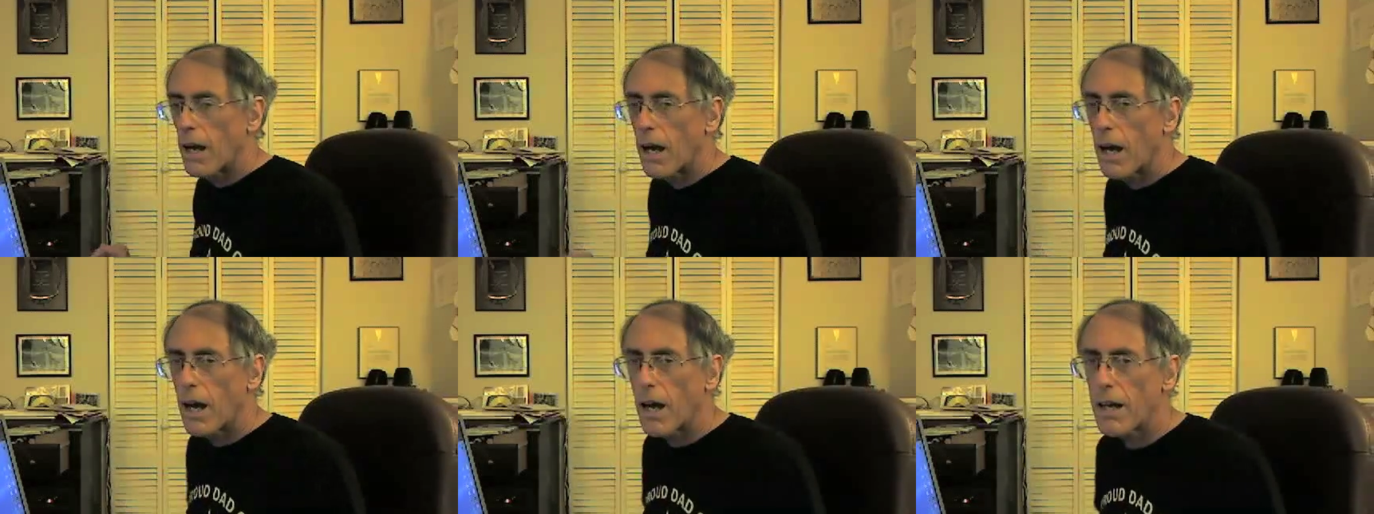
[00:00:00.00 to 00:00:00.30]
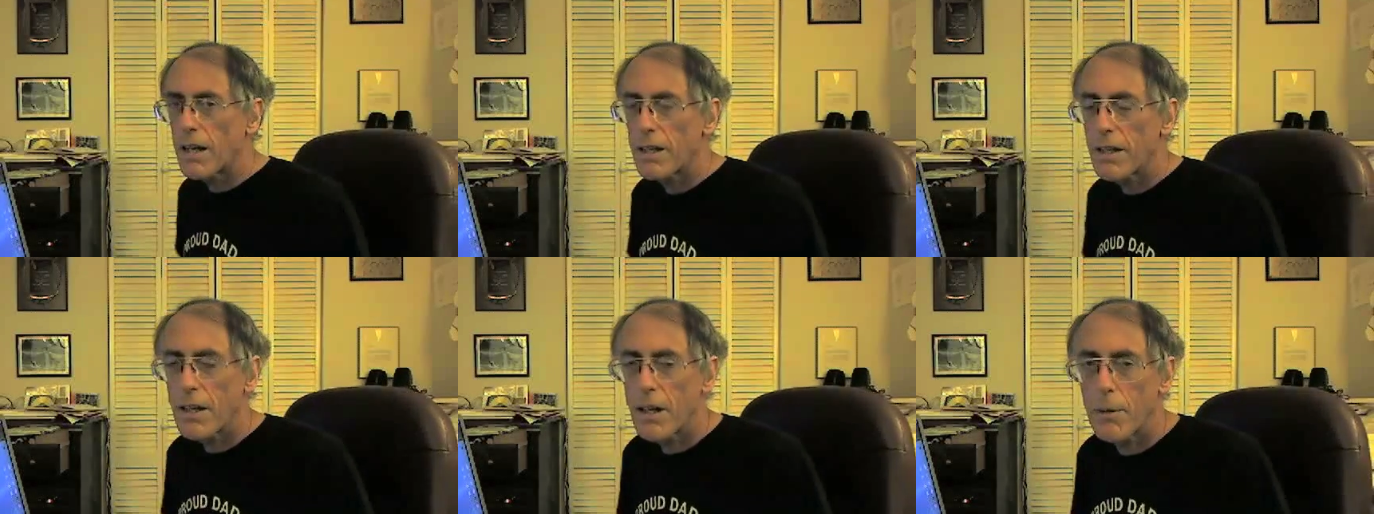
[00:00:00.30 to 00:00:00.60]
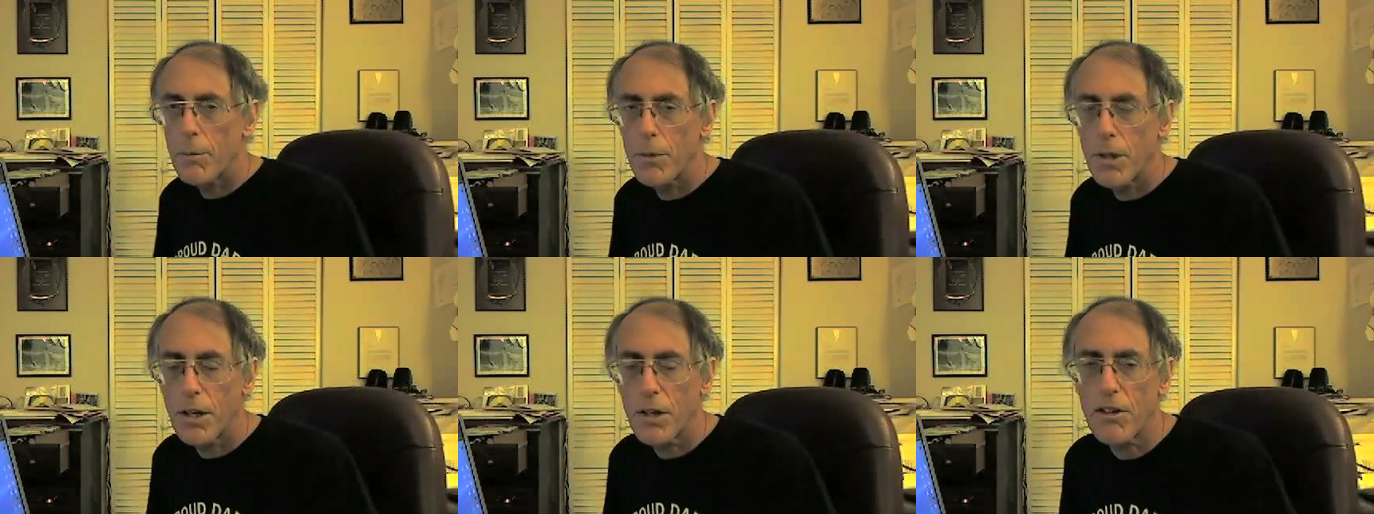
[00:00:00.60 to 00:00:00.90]
Hi,
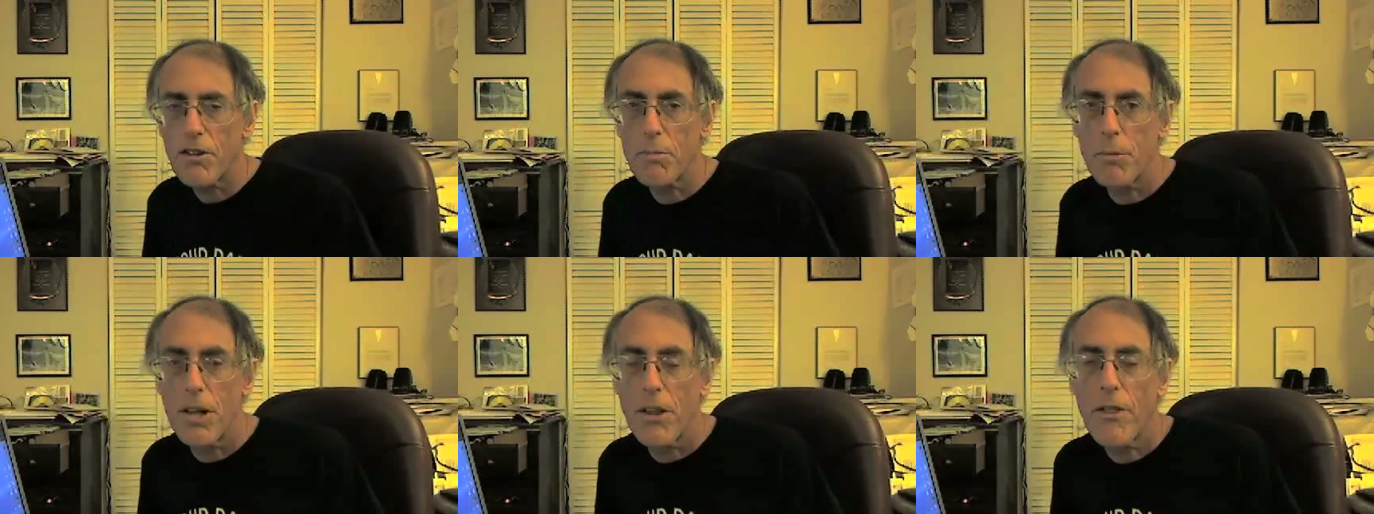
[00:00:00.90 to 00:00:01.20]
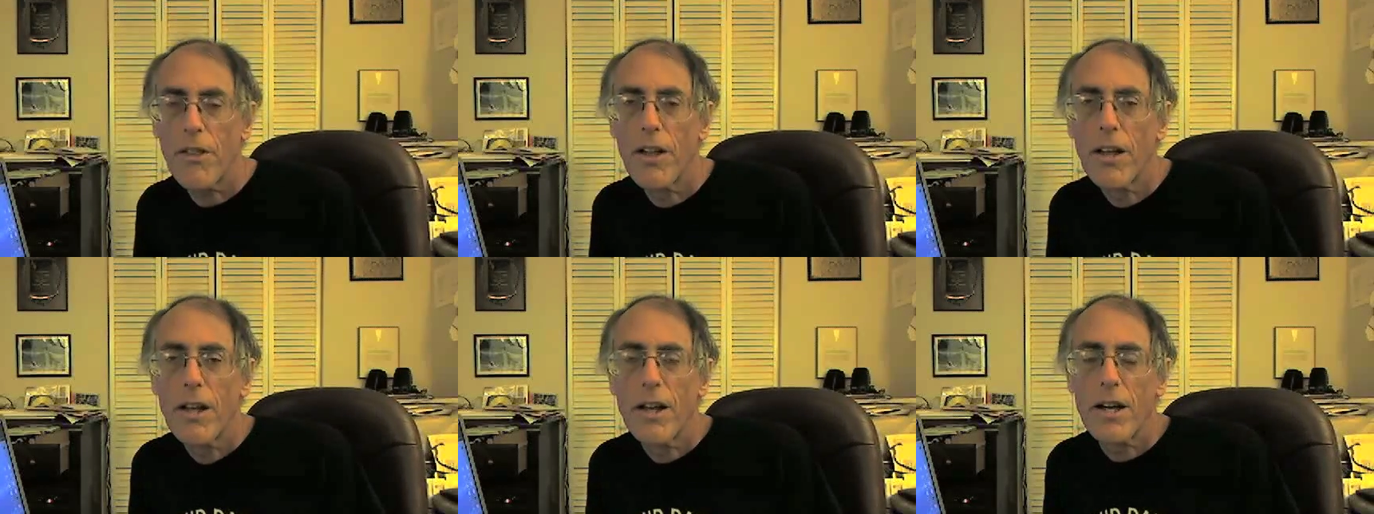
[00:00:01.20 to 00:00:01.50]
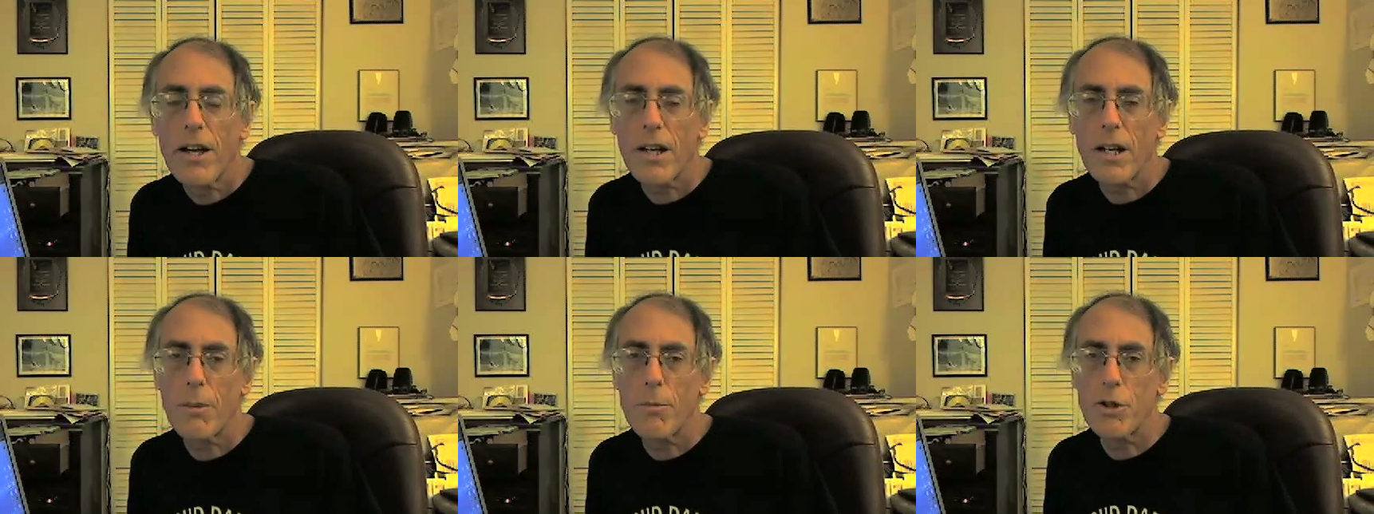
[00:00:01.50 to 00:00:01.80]
I'm Doug Smith,
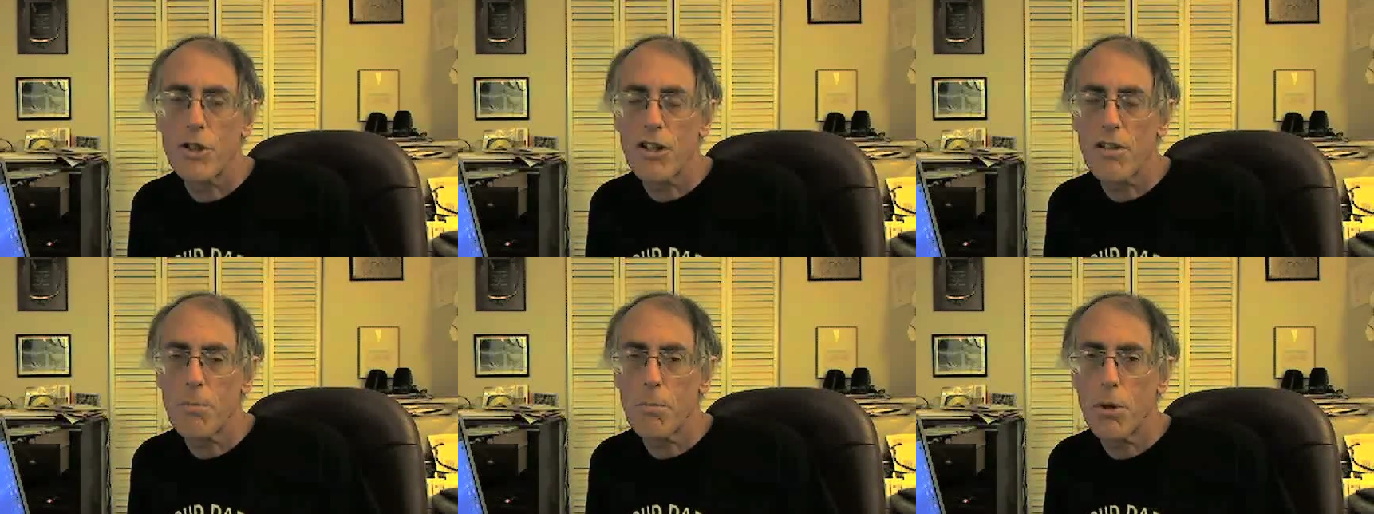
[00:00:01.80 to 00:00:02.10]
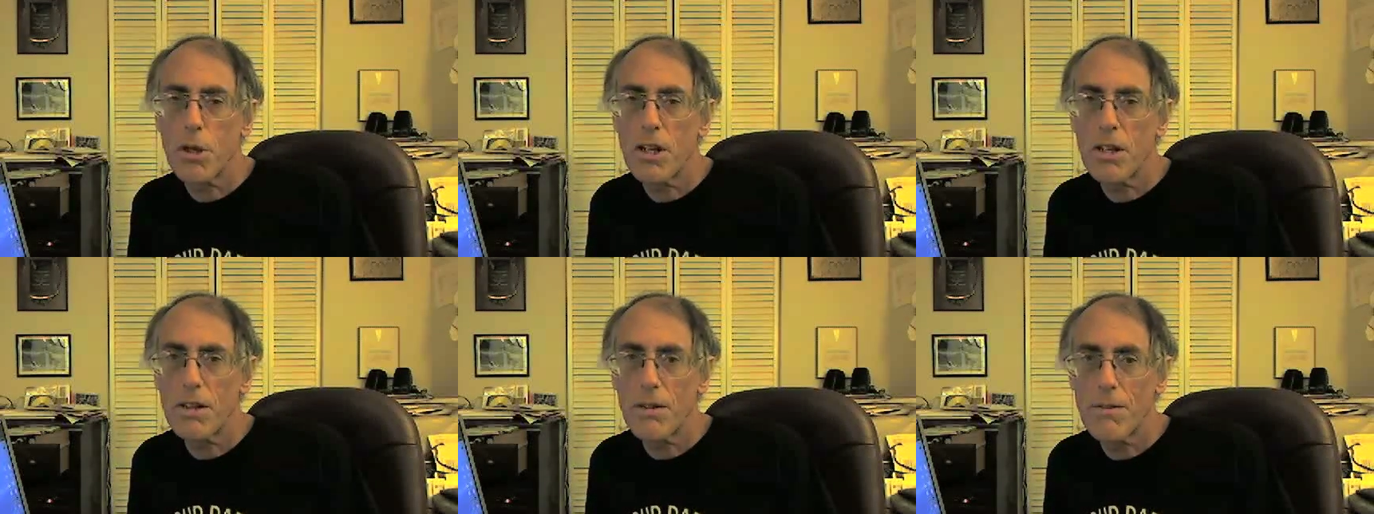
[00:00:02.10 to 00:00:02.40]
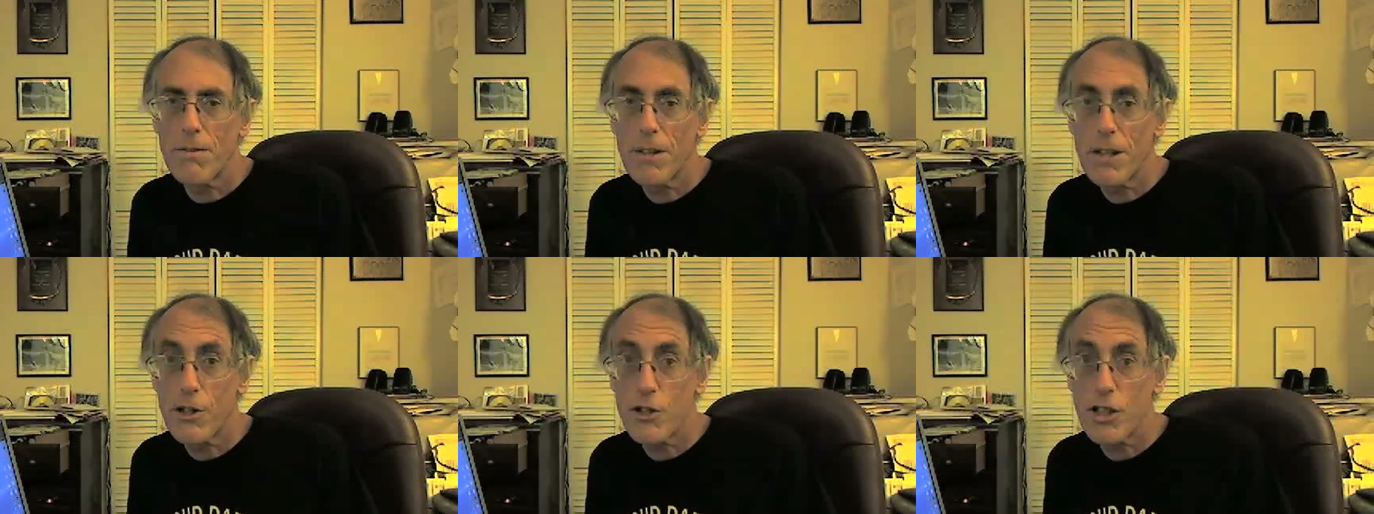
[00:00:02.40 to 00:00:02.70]
and I'm just putting the
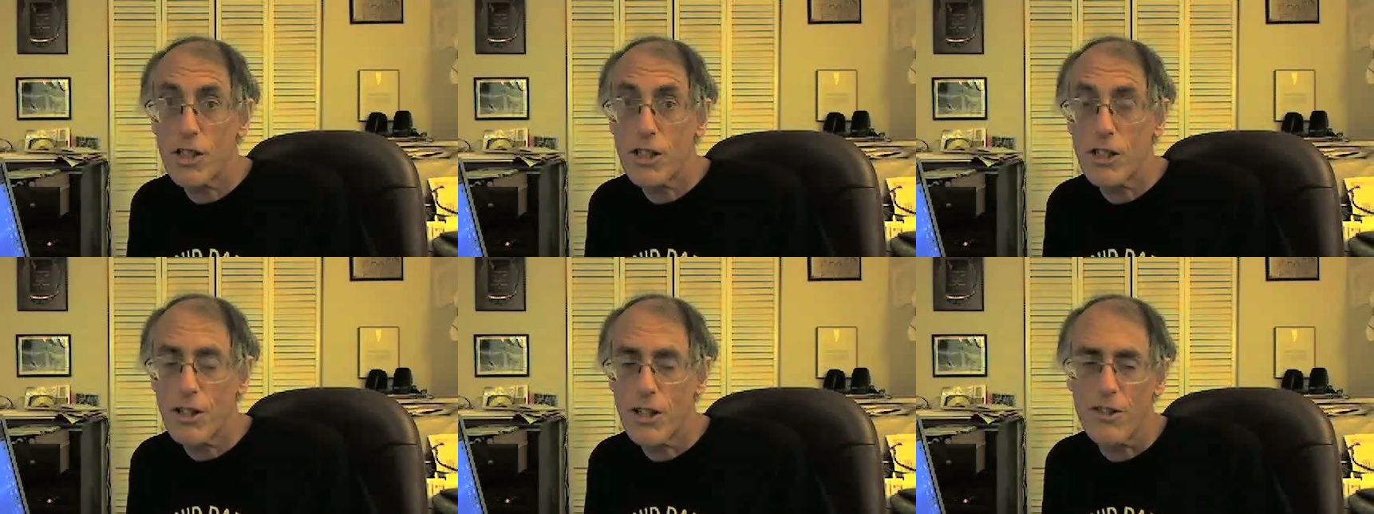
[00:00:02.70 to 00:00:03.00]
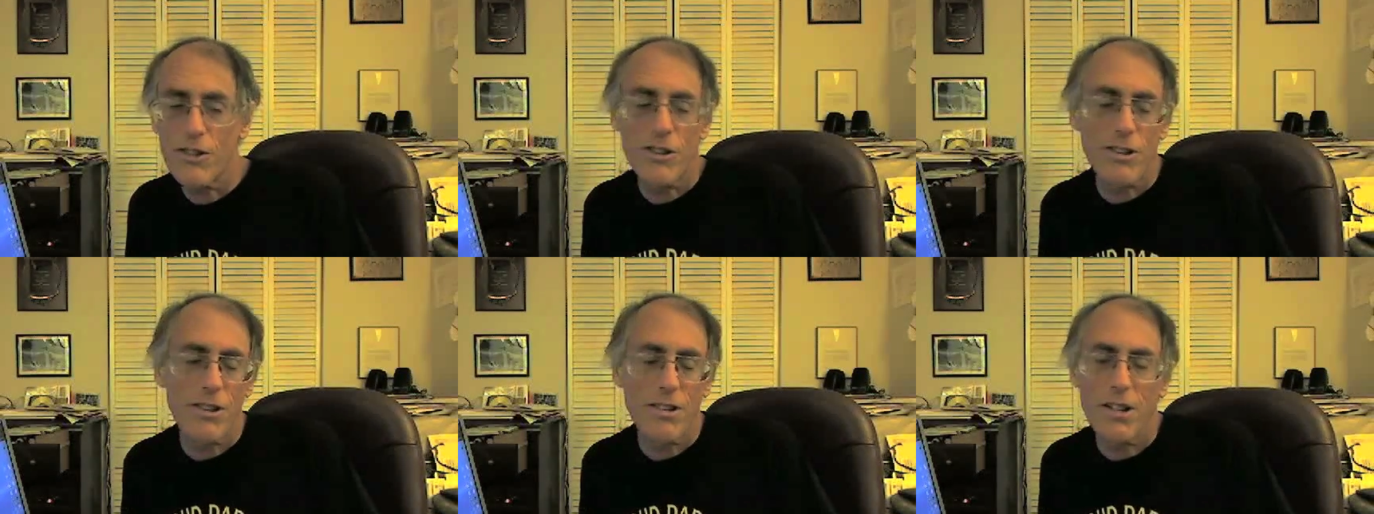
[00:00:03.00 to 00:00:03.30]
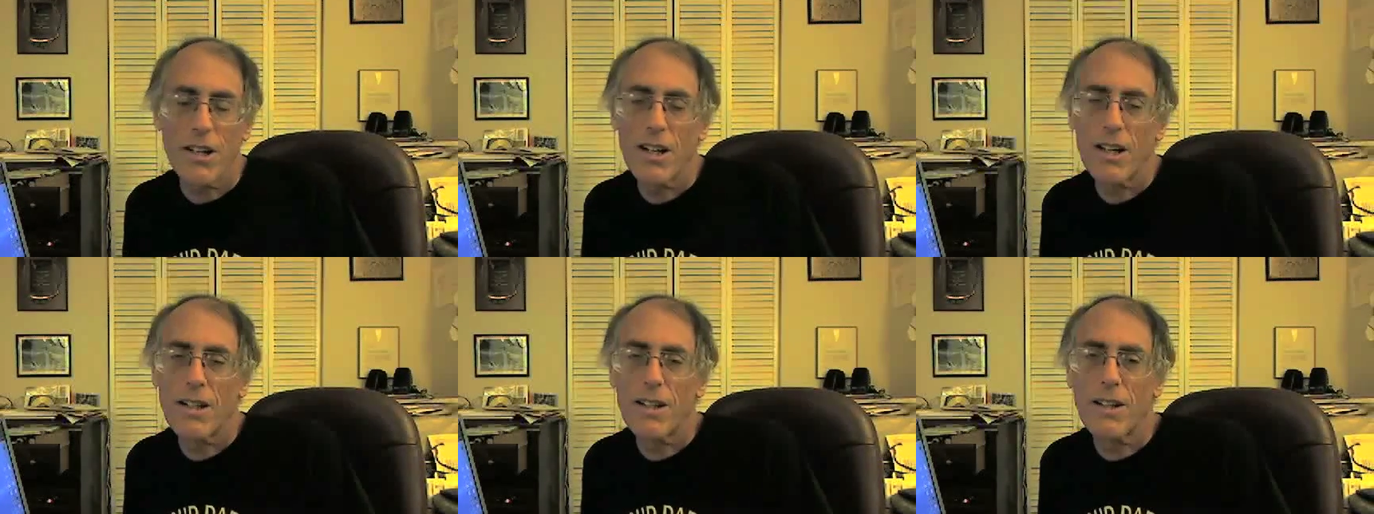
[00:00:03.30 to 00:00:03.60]
finishing touches
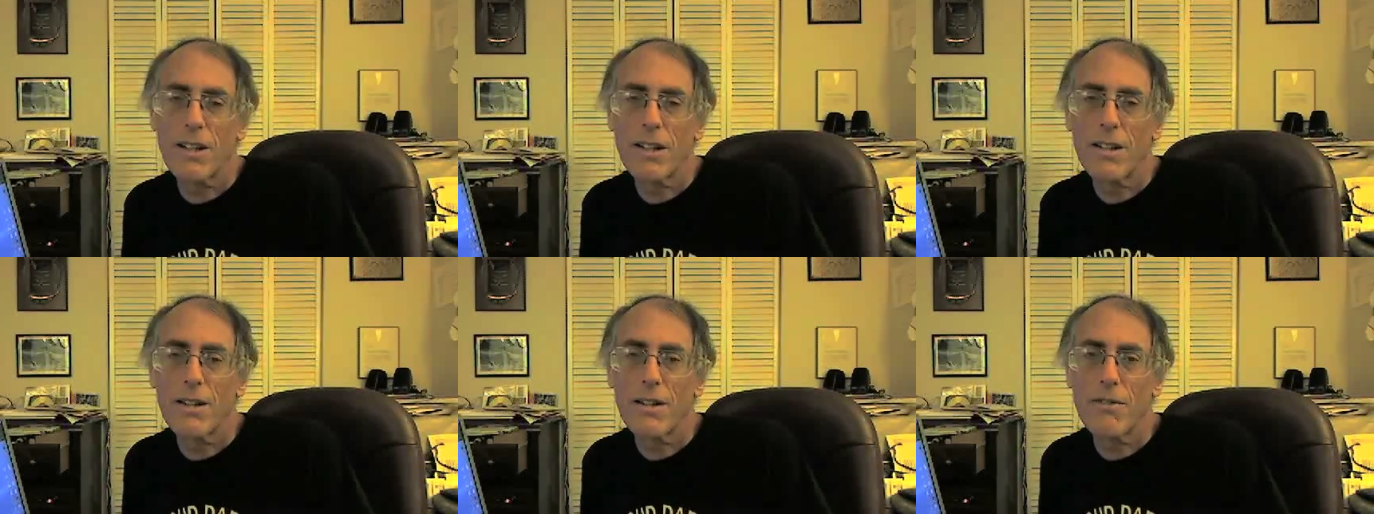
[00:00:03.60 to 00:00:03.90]
on